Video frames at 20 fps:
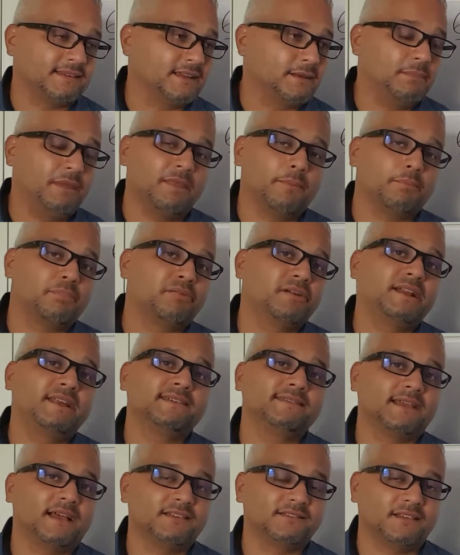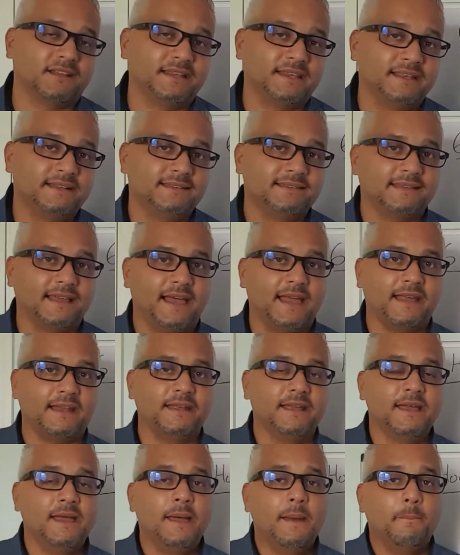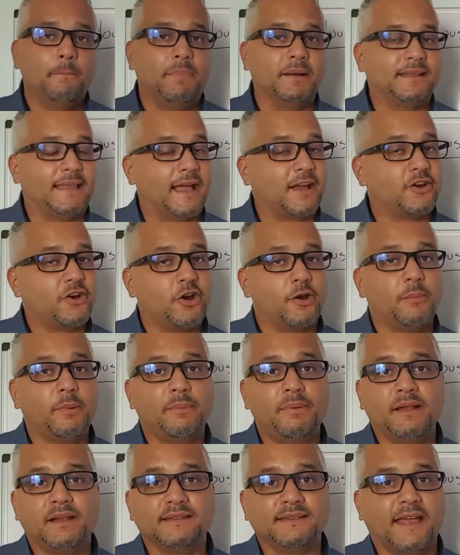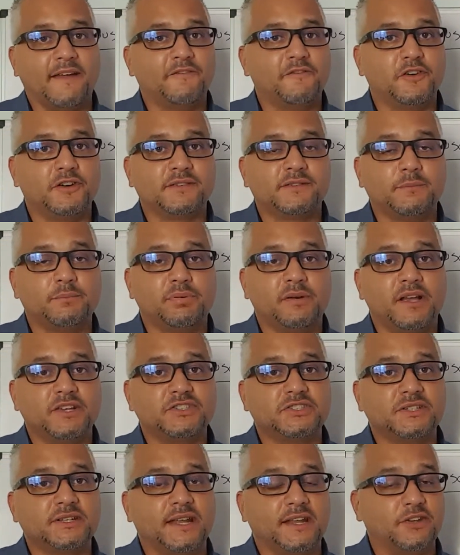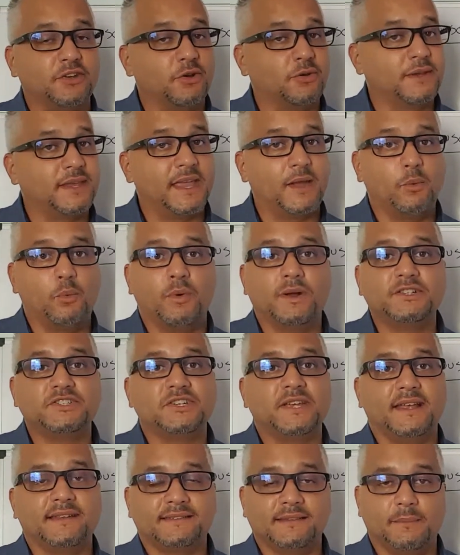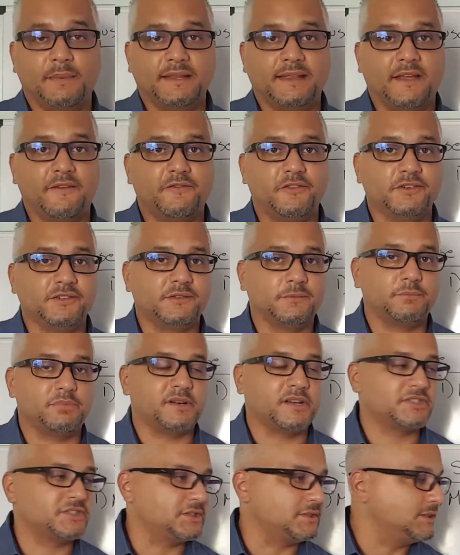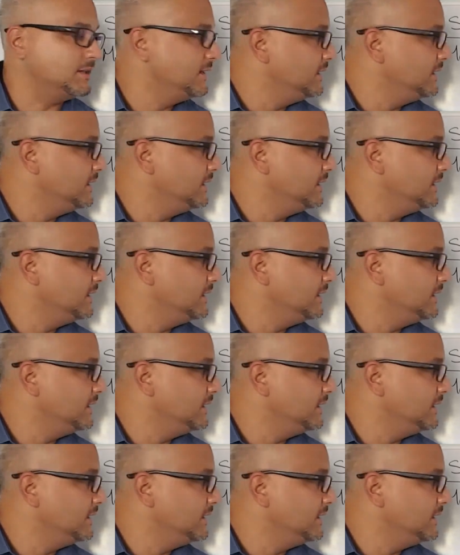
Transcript: It could be the prettiest house on the inside, but that curb appeal is that first impression, and you only get one chance to make that first impression.